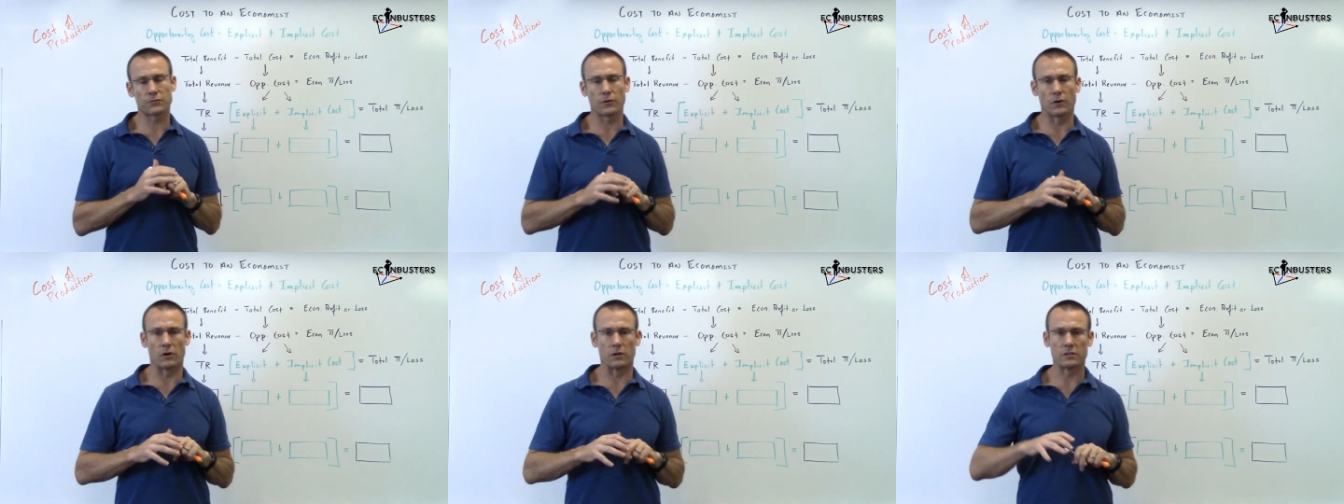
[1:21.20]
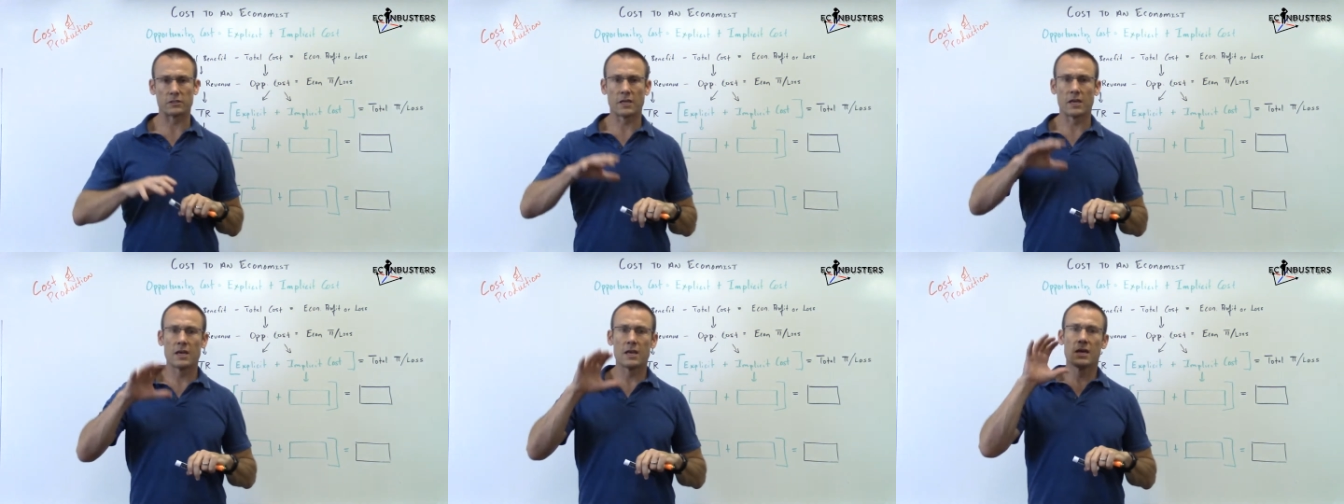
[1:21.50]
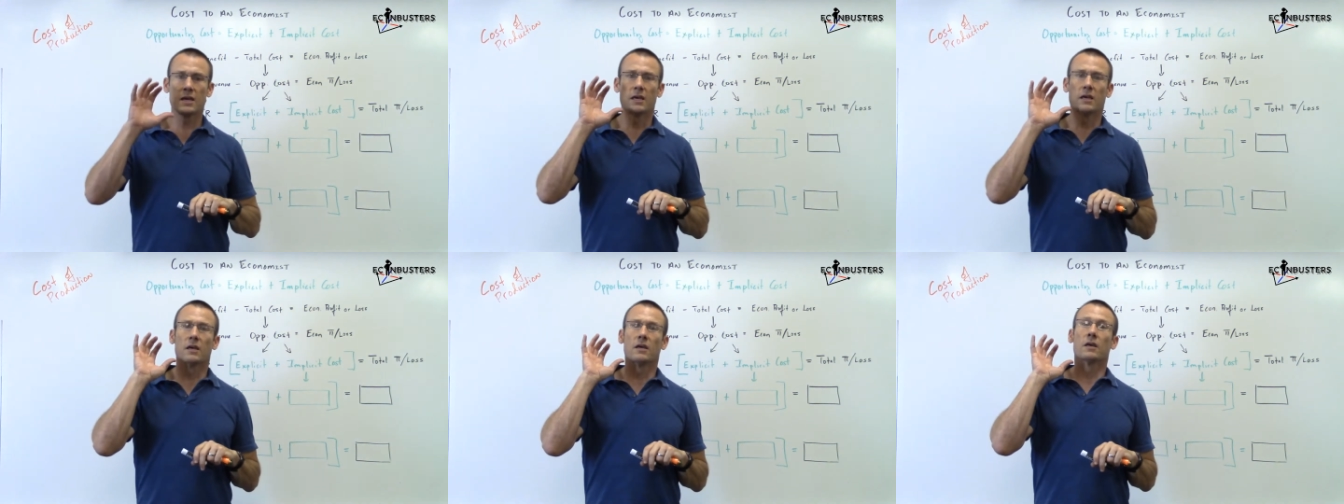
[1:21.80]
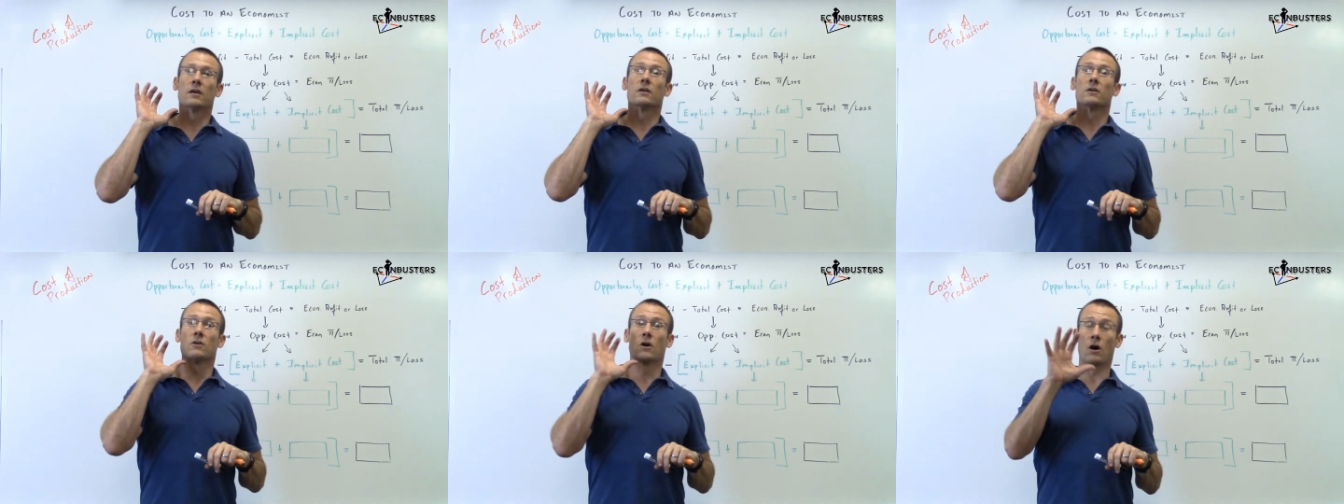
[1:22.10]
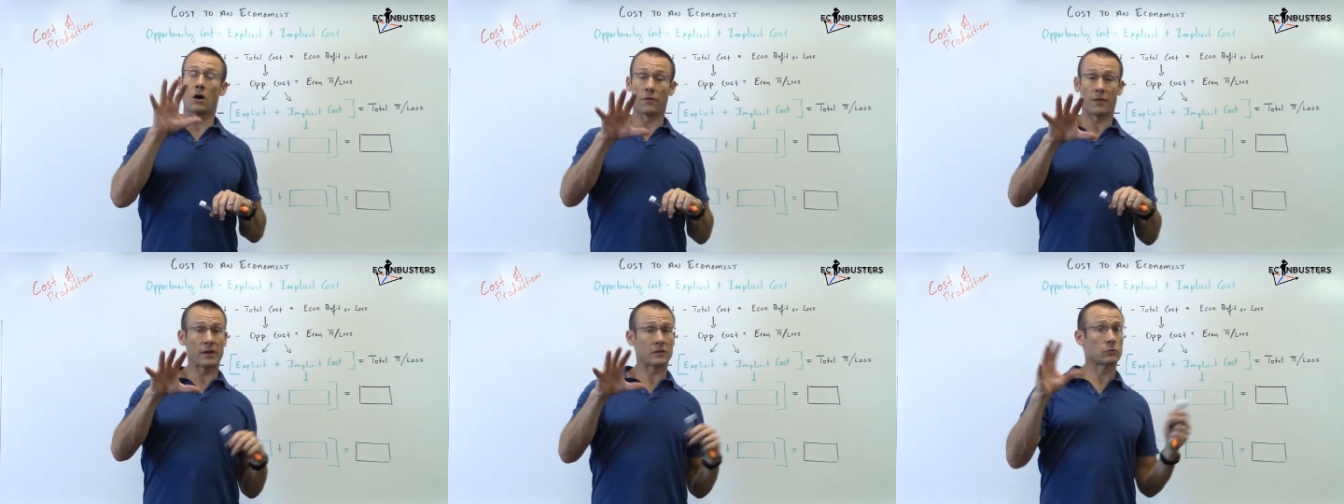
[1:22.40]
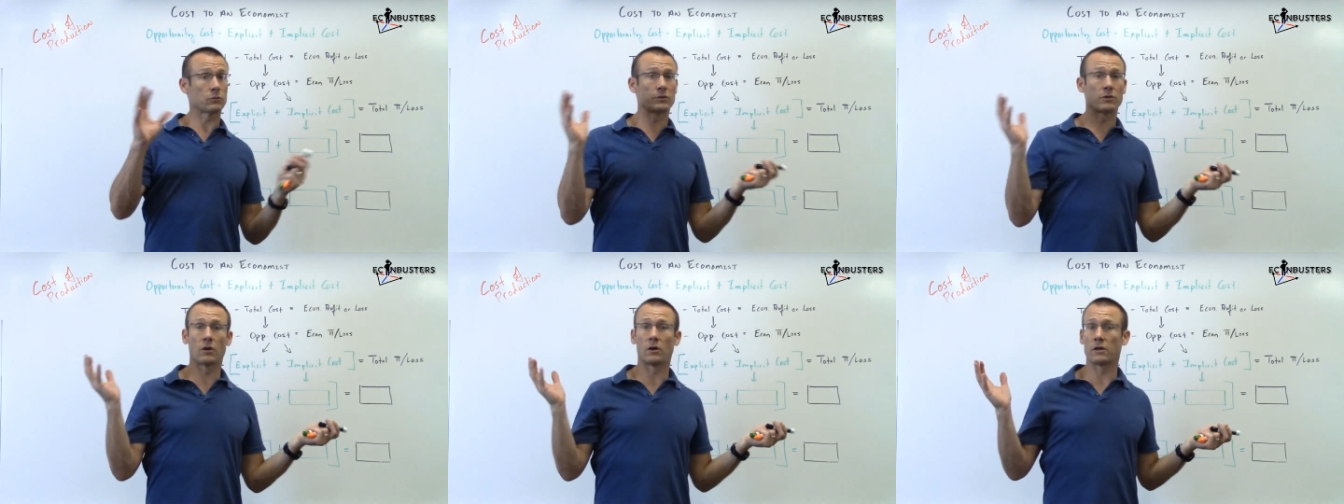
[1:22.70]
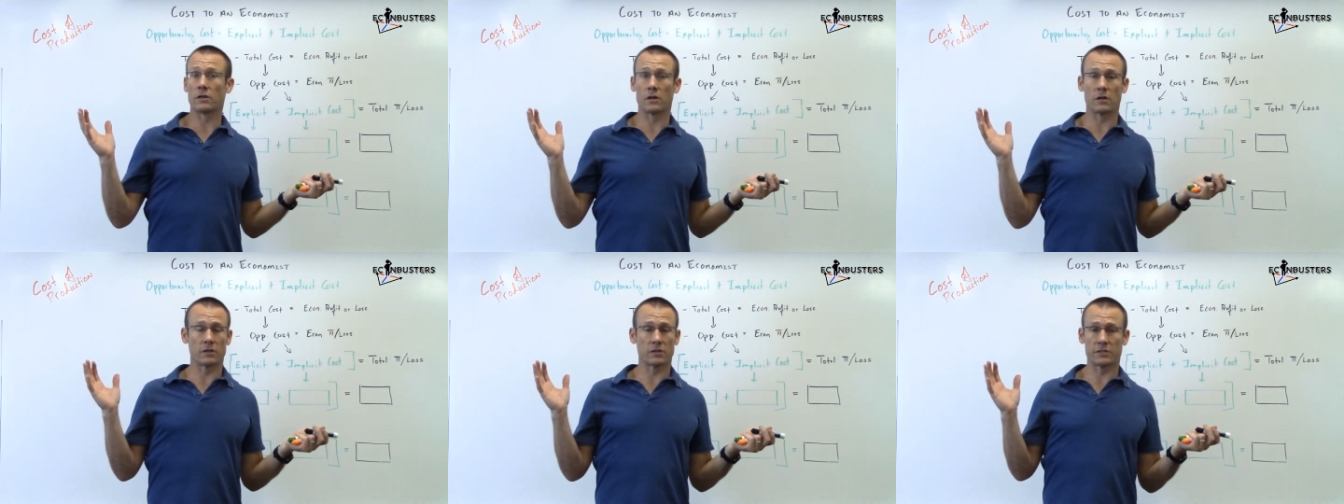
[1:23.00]
first. Y'all, that's what you
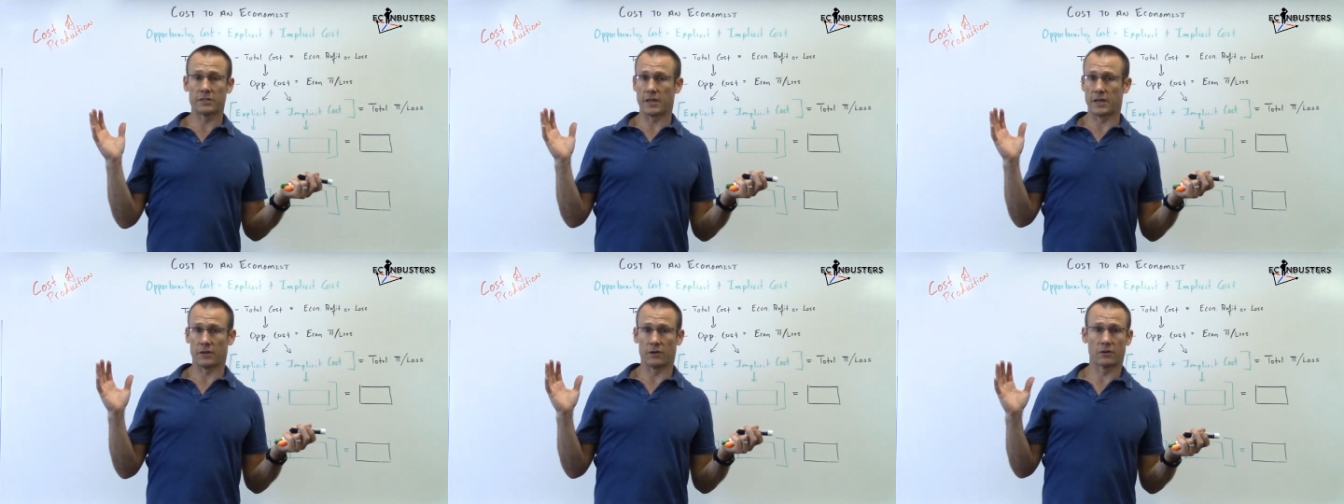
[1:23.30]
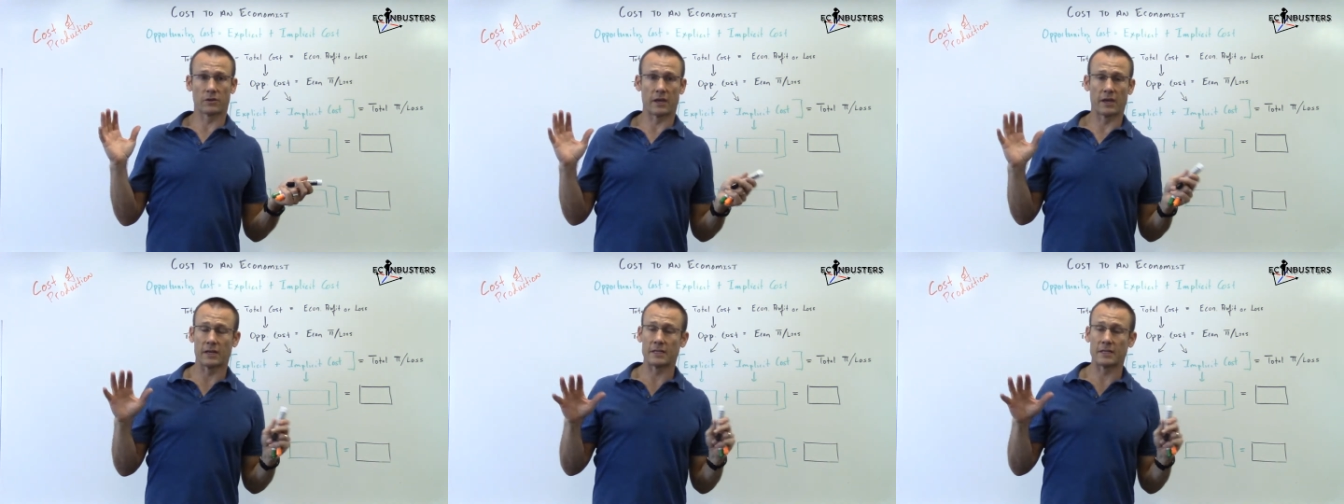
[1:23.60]
already understand, okay?